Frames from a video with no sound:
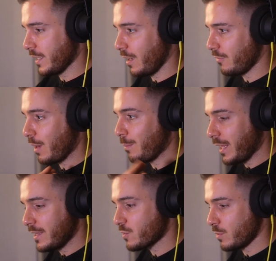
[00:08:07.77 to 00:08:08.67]
Now if I
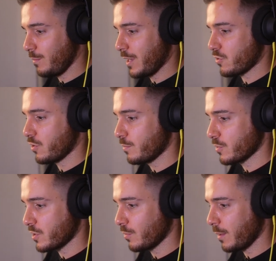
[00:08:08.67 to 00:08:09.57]
play this with the metronome, you'll
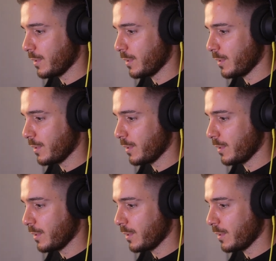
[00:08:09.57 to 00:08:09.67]
see what I